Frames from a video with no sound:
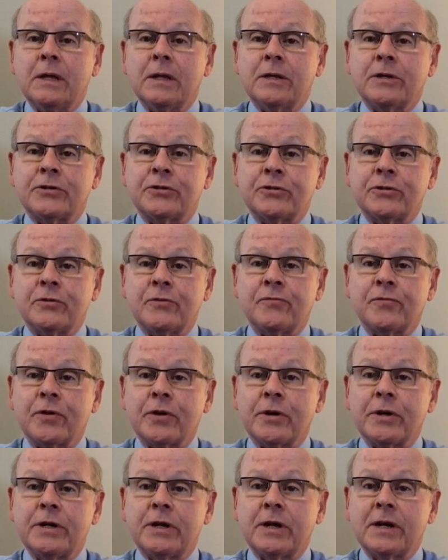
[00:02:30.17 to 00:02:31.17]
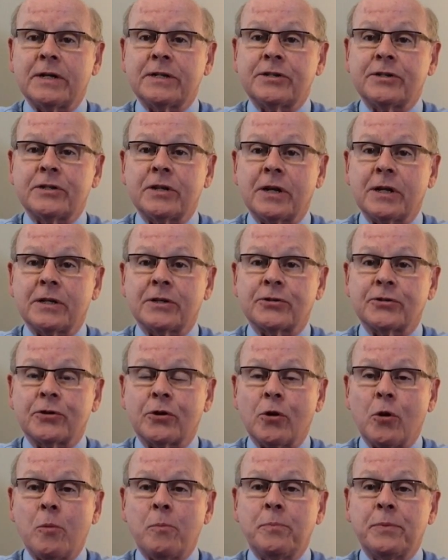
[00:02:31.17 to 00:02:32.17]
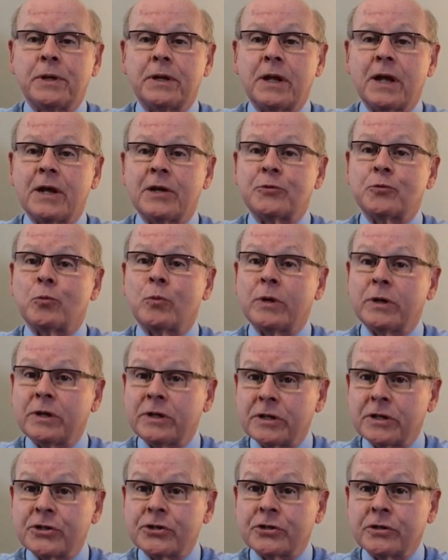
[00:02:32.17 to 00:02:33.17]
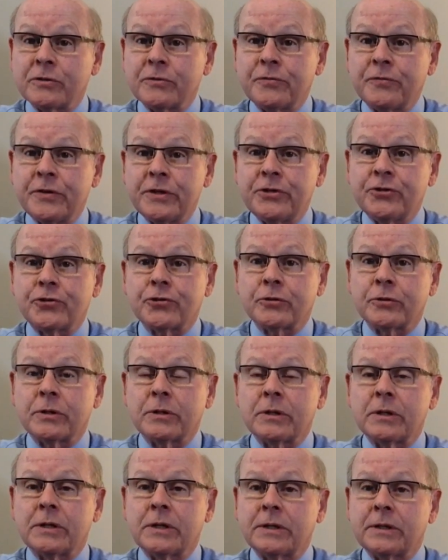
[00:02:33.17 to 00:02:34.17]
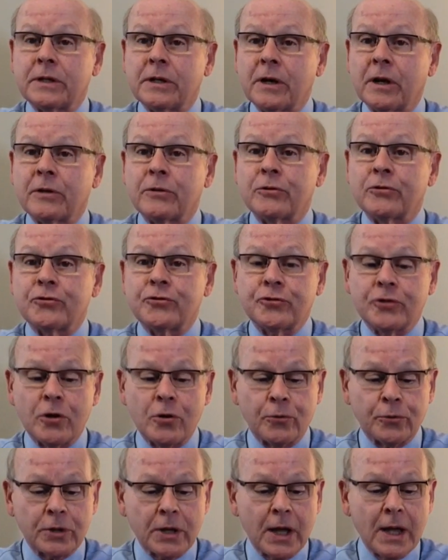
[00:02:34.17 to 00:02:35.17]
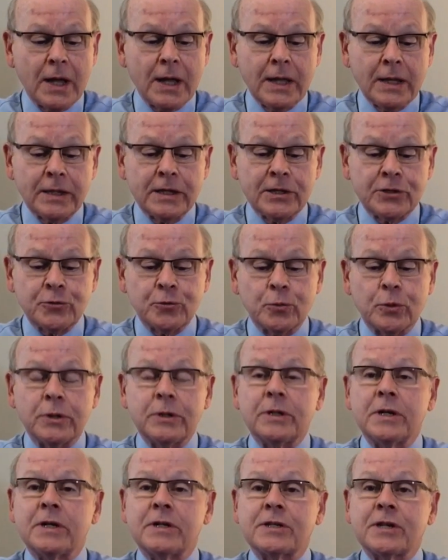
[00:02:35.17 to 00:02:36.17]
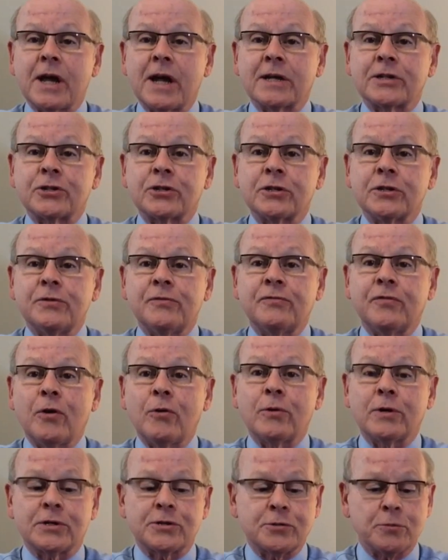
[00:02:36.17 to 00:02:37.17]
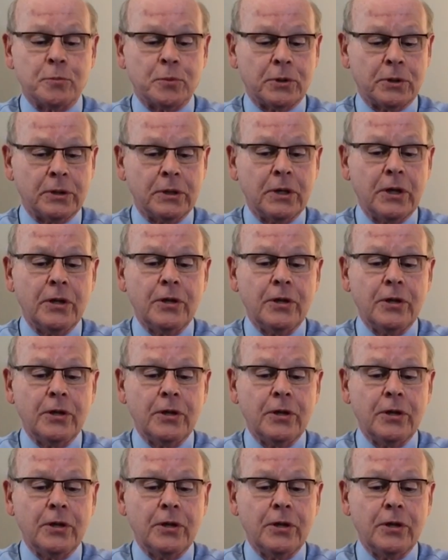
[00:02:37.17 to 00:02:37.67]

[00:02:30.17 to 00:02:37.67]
This is a very nice telescope that has one additional feature that the others don't. This one is actually focusable.